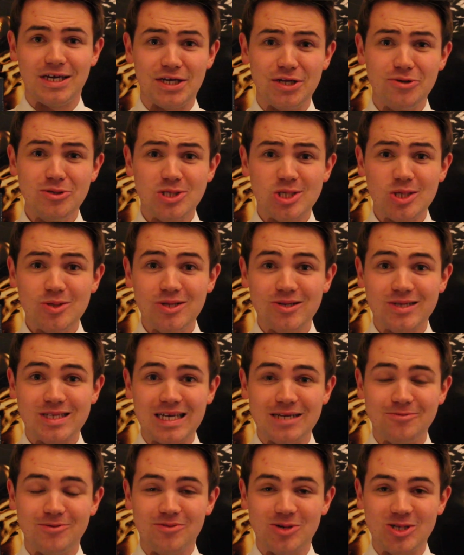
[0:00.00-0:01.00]
It also looks
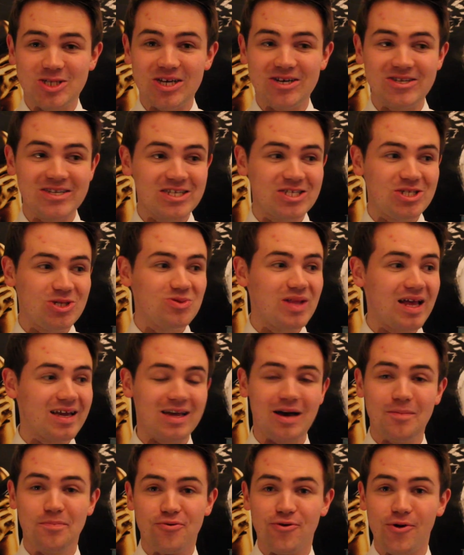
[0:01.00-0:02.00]
like we're returning to
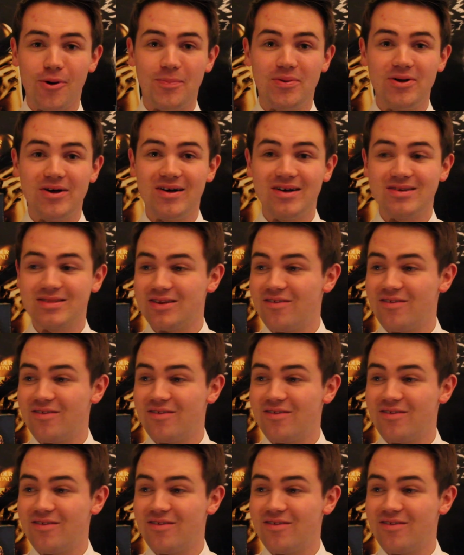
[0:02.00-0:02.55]
like a proper